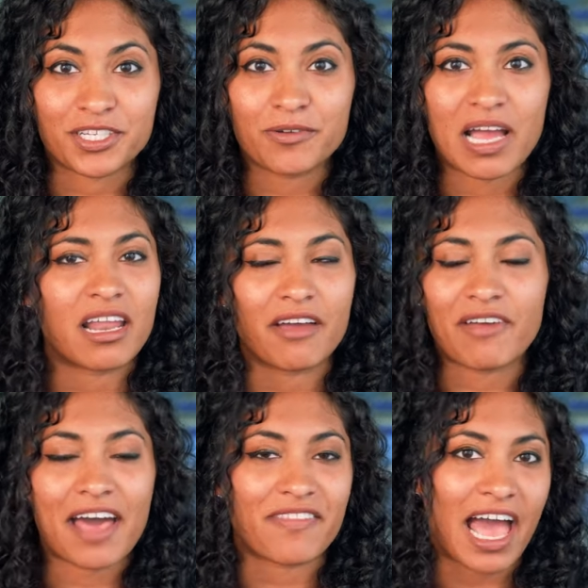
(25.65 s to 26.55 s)
you, and I've
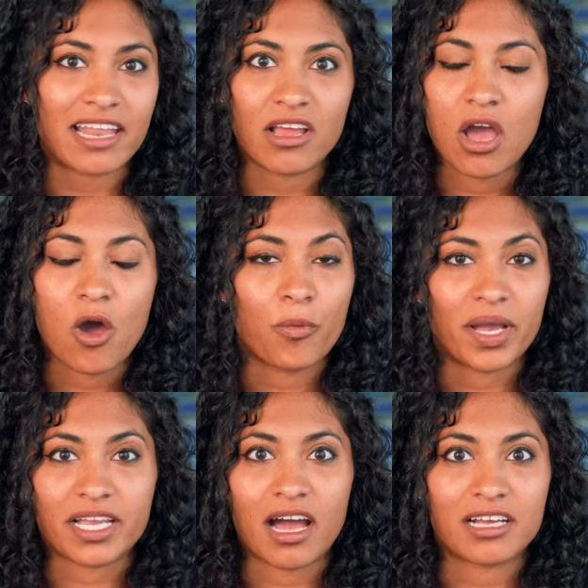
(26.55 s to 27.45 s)
had that, oh
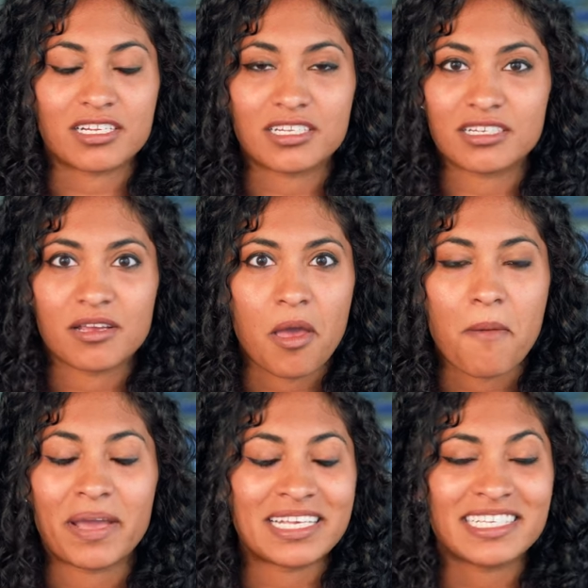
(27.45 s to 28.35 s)
my gosh,
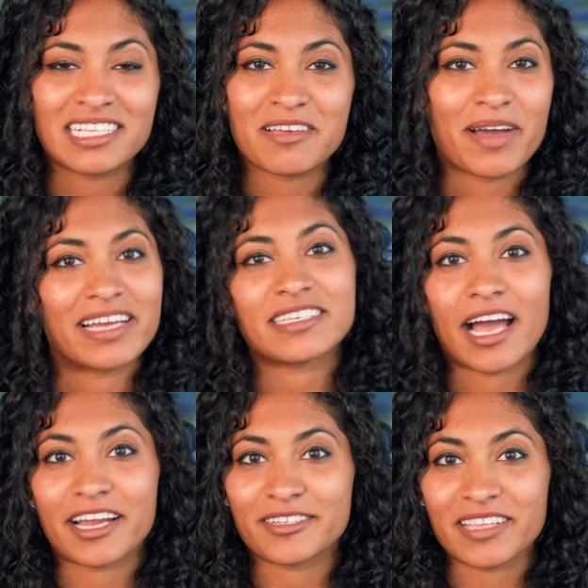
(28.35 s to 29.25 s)
basically my
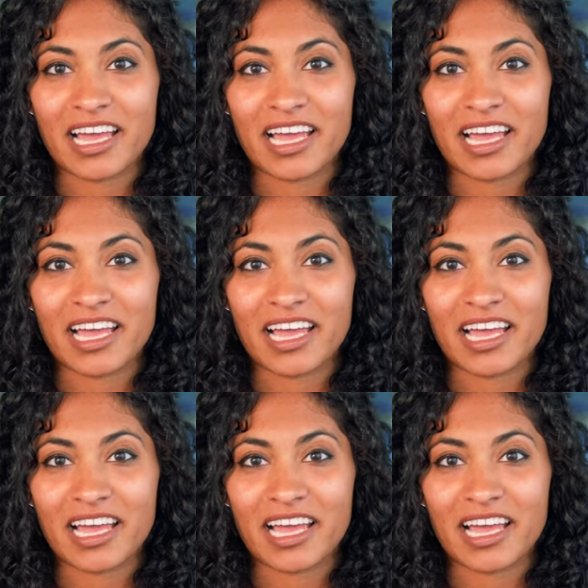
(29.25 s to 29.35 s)
entire